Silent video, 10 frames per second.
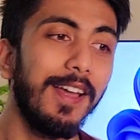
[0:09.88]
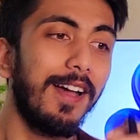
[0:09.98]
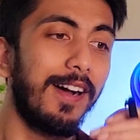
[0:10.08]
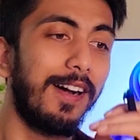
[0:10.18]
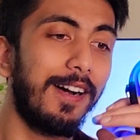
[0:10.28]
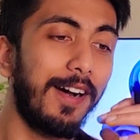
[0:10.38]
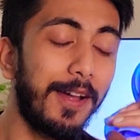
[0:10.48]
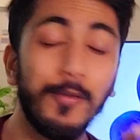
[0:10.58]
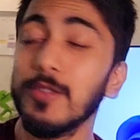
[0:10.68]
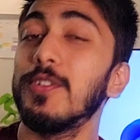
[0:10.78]

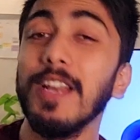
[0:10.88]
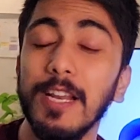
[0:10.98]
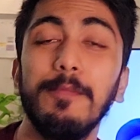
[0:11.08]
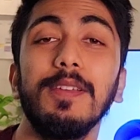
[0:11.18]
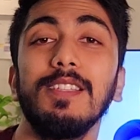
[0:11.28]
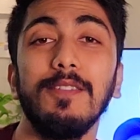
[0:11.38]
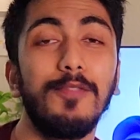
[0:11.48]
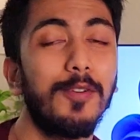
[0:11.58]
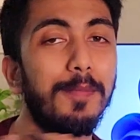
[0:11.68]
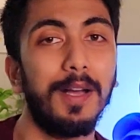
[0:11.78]
I was really busy
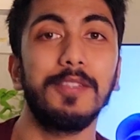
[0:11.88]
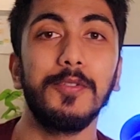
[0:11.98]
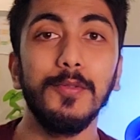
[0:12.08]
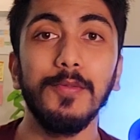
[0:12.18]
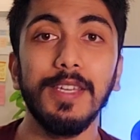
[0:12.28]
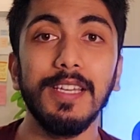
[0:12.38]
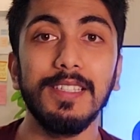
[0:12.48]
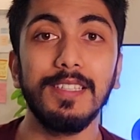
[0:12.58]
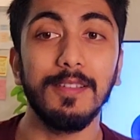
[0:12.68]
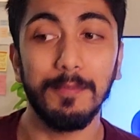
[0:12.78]
for past 2
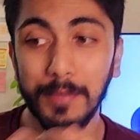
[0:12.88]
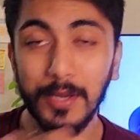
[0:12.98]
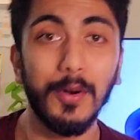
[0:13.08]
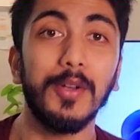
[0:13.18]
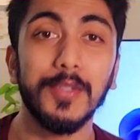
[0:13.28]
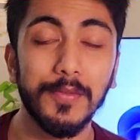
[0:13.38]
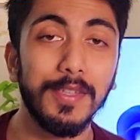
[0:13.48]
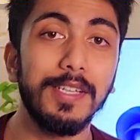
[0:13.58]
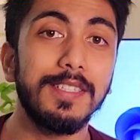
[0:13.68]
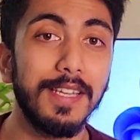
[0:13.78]
weeks because
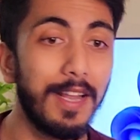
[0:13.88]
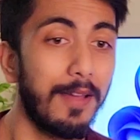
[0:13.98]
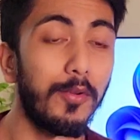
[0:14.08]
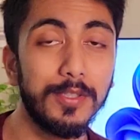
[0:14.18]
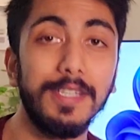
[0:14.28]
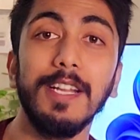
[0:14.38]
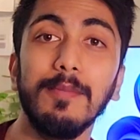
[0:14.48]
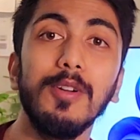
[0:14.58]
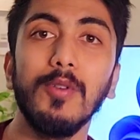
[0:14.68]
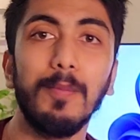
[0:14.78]
of this and I wasn't
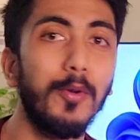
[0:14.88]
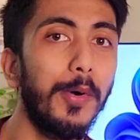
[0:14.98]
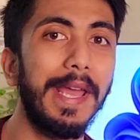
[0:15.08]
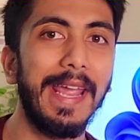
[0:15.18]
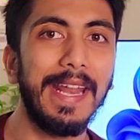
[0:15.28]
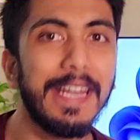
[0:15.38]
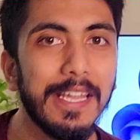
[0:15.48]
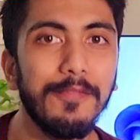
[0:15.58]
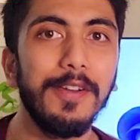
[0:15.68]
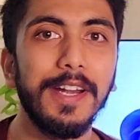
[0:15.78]
able to upload
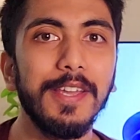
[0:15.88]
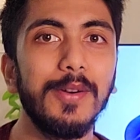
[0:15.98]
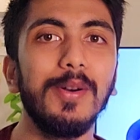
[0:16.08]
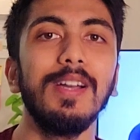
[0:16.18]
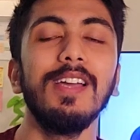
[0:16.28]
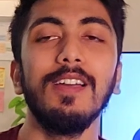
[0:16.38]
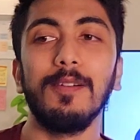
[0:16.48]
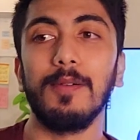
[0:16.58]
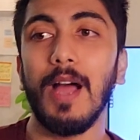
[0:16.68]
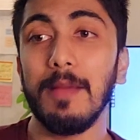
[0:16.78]
any video.
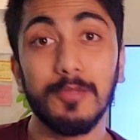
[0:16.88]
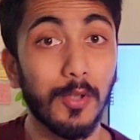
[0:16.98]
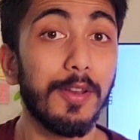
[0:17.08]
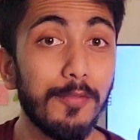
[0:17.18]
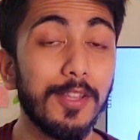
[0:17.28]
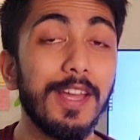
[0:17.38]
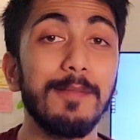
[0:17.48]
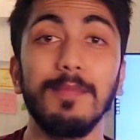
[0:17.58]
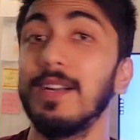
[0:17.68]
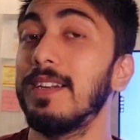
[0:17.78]
I'm sorry for
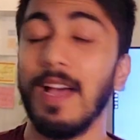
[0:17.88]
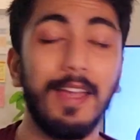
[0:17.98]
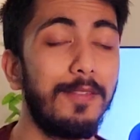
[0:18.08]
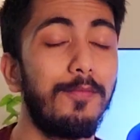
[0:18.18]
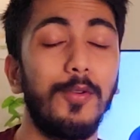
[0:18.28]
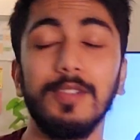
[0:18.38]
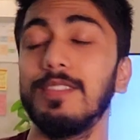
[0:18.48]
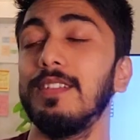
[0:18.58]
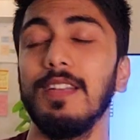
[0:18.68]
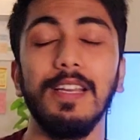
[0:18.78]
that, but I
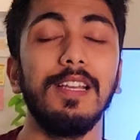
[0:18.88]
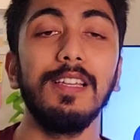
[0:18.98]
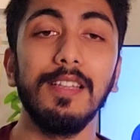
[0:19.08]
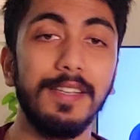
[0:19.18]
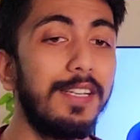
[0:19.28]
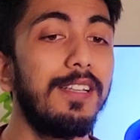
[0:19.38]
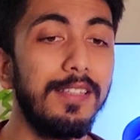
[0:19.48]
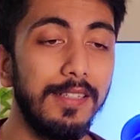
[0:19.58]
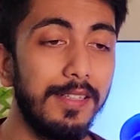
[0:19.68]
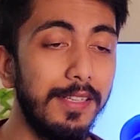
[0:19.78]
was
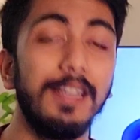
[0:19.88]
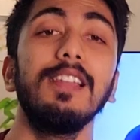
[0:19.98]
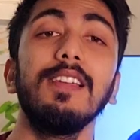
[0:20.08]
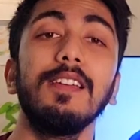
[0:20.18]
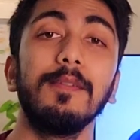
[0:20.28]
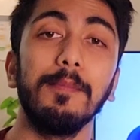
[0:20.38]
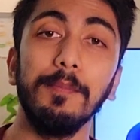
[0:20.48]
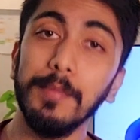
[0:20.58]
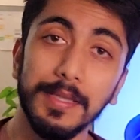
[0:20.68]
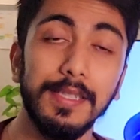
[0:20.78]
really
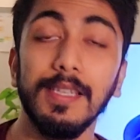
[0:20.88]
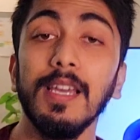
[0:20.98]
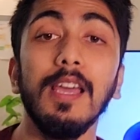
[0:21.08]
busy.